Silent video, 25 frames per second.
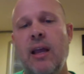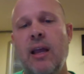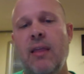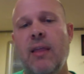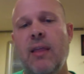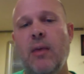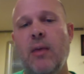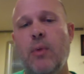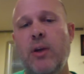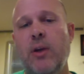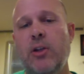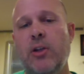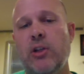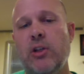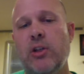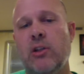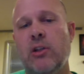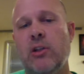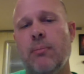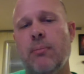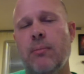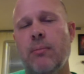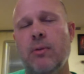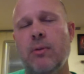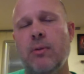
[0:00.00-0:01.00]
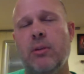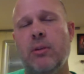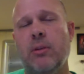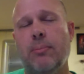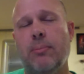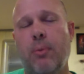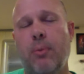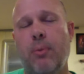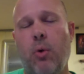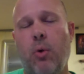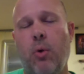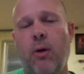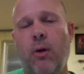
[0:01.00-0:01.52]
then we should
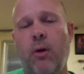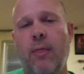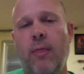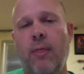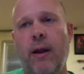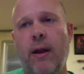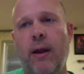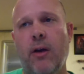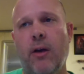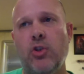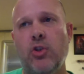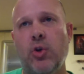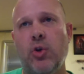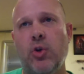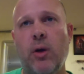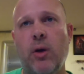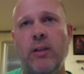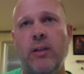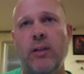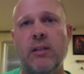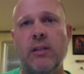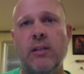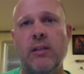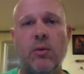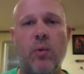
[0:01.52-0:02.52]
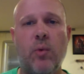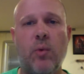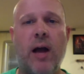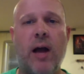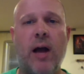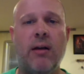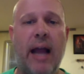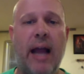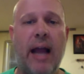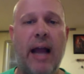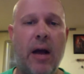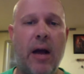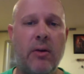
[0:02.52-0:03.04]
support their choices
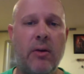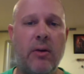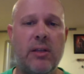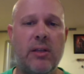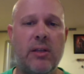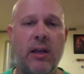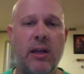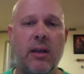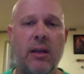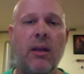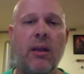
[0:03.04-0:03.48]
around housing.